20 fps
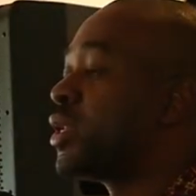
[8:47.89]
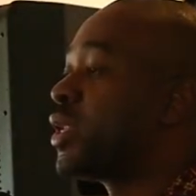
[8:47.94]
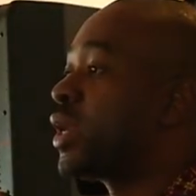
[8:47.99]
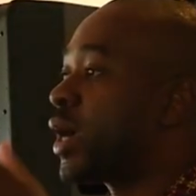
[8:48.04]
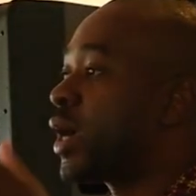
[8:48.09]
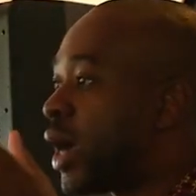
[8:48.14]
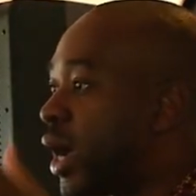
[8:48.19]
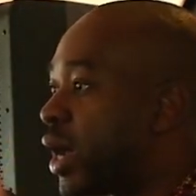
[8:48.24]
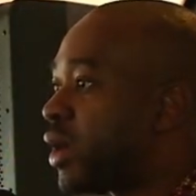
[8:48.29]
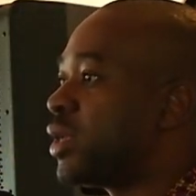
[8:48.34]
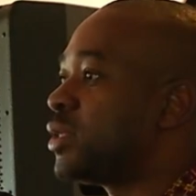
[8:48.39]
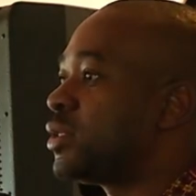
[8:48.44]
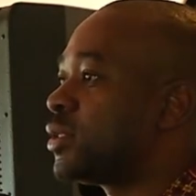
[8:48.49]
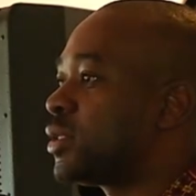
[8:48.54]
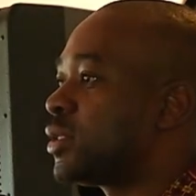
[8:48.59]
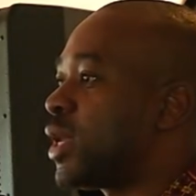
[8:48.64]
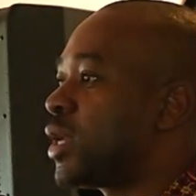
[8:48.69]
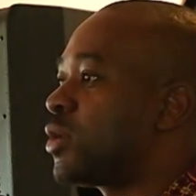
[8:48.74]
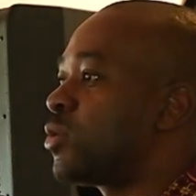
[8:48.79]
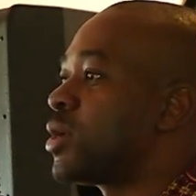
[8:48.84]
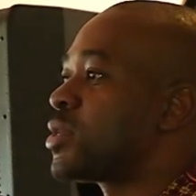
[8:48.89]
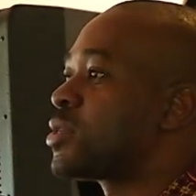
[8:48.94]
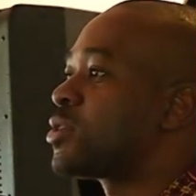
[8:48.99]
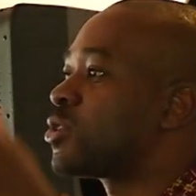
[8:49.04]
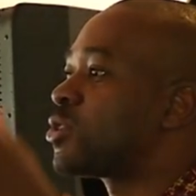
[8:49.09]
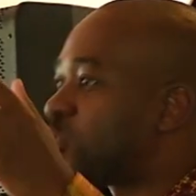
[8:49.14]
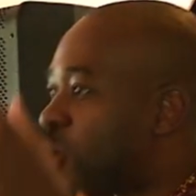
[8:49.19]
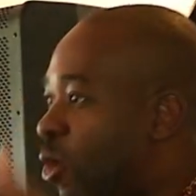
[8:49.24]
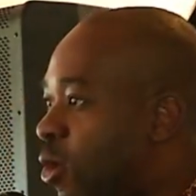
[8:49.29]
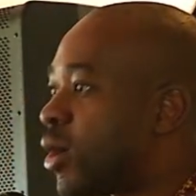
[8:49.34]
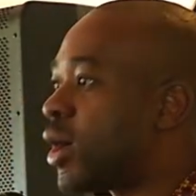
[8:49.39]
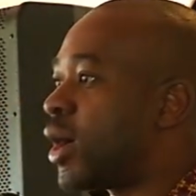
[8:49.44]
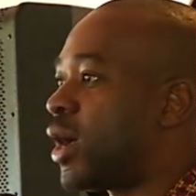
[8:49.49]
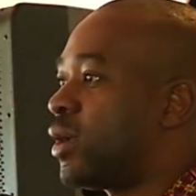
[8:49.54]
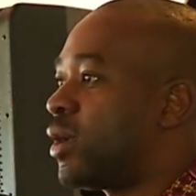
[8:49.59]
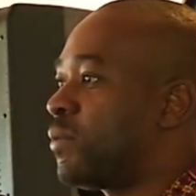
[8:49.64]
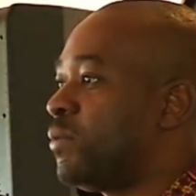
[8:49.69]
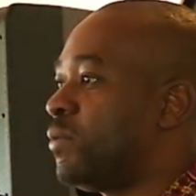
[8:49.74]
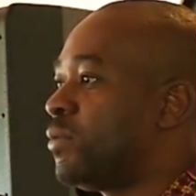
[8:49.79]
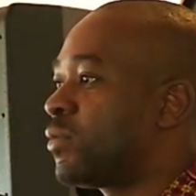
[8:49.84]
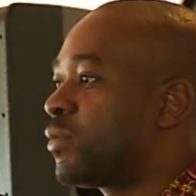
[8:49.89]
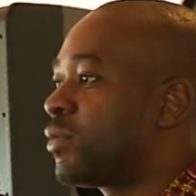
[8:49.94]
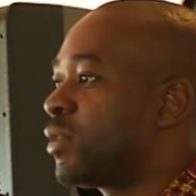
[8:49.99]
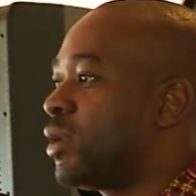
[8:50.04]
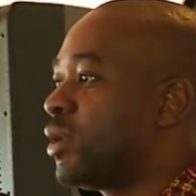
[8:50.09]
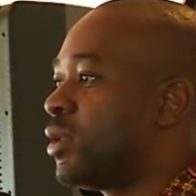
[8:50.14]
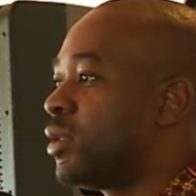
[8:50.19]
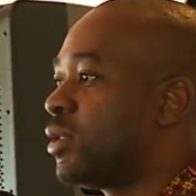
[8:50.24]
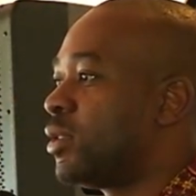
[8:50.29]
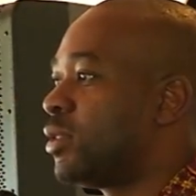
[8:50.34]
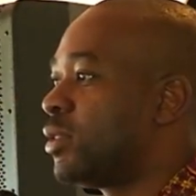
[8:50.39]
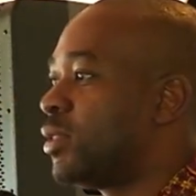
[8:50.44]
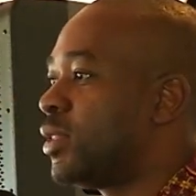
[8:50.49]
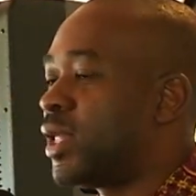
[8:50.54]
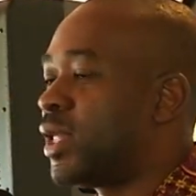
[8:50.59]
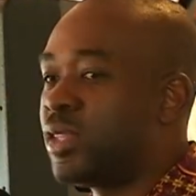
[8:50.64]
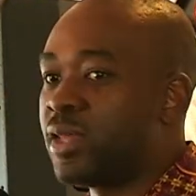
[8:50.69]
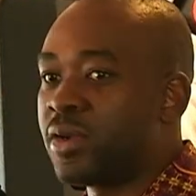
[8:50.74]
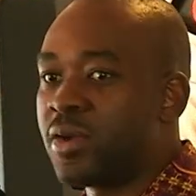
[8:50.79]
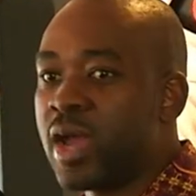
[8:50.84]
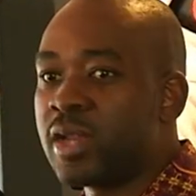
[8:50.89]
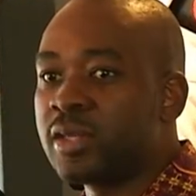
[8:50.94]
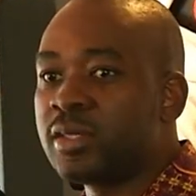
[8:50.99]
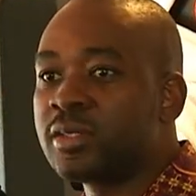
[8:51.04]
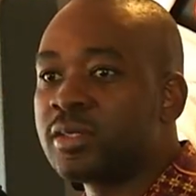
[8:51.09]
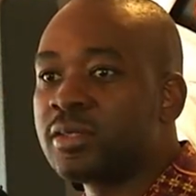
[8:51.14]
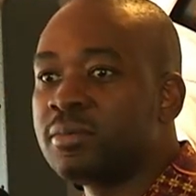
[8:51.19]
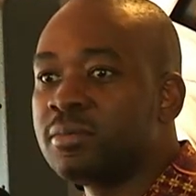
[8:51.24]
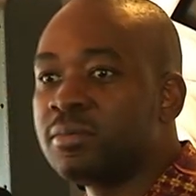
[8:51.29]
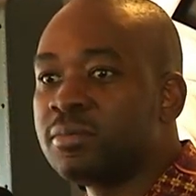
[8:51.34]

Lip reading: and a currency that was stronger than the rand.